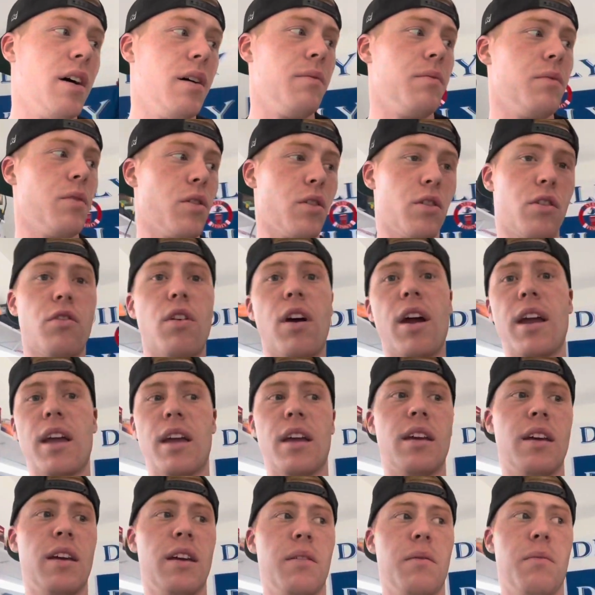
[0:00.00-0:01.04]
or crank
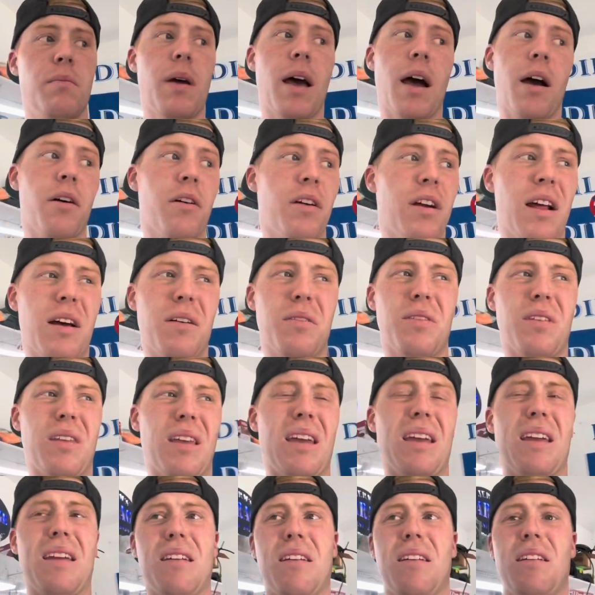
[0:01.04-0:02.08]
power, and I was
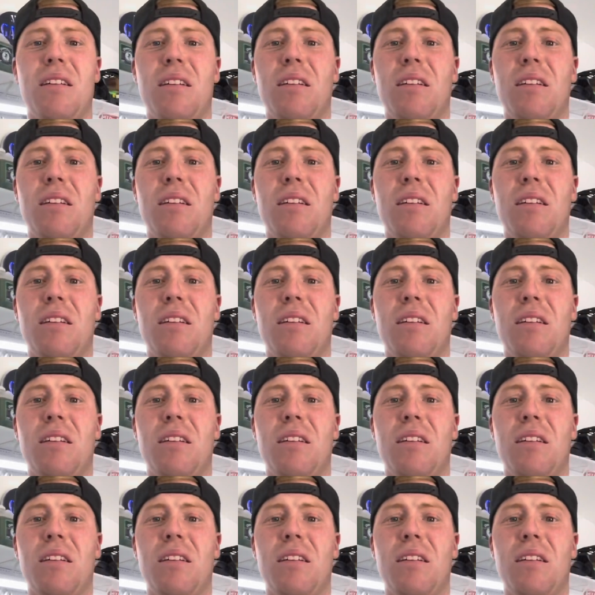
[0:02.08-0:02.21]
like,